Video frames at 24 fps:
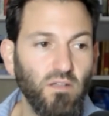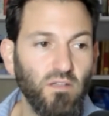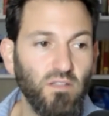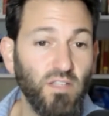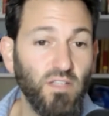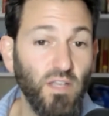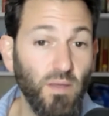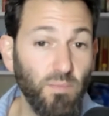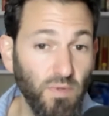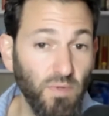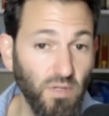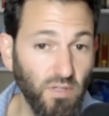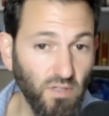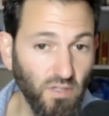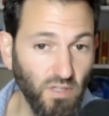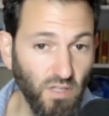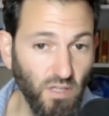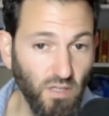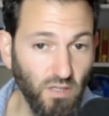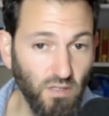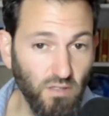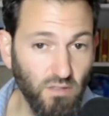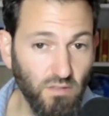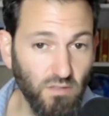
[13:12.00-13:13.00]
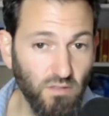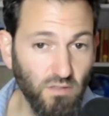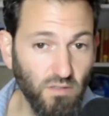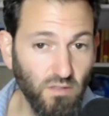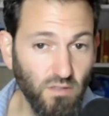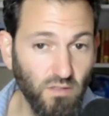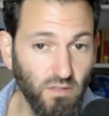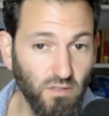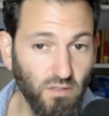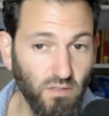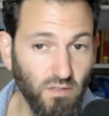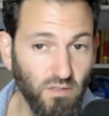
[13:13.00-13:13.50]
typically
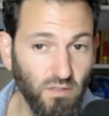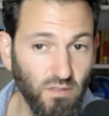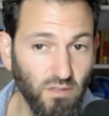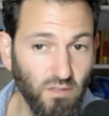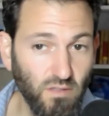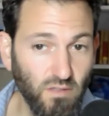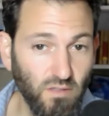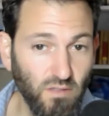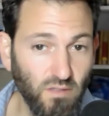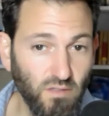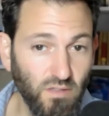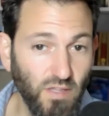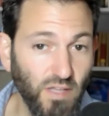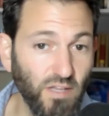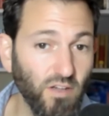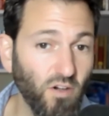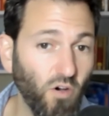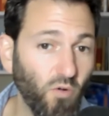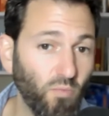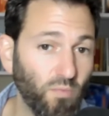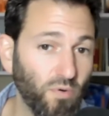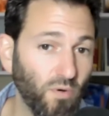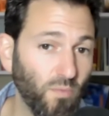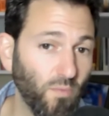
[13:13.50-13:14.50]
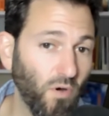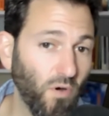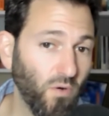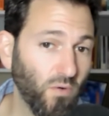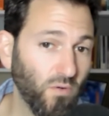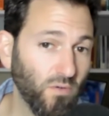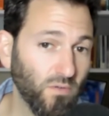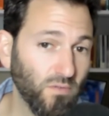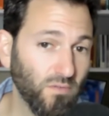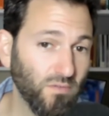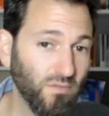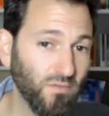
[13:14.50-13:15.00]
they go
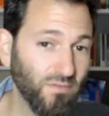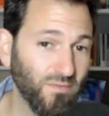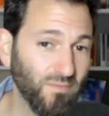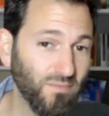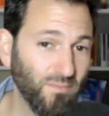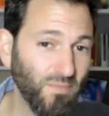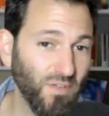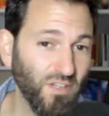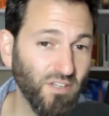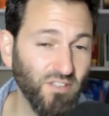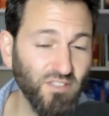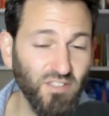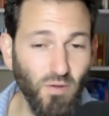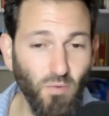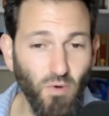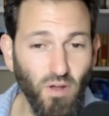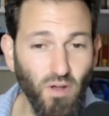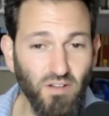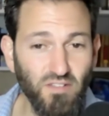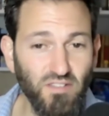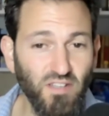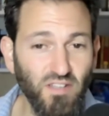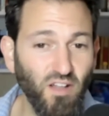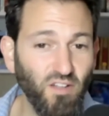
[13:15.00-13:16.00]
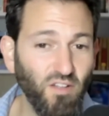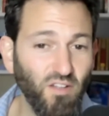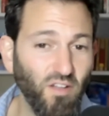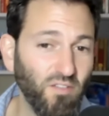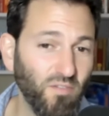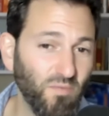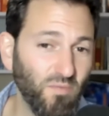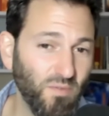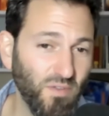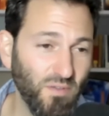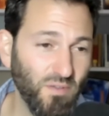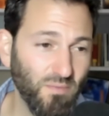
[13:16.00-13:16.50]
promote because they want to tell
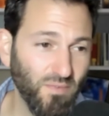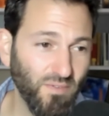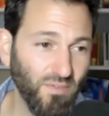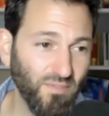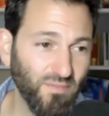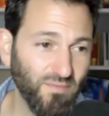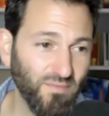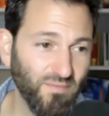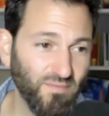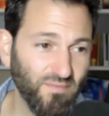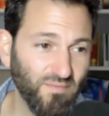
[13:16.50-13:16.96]
other people.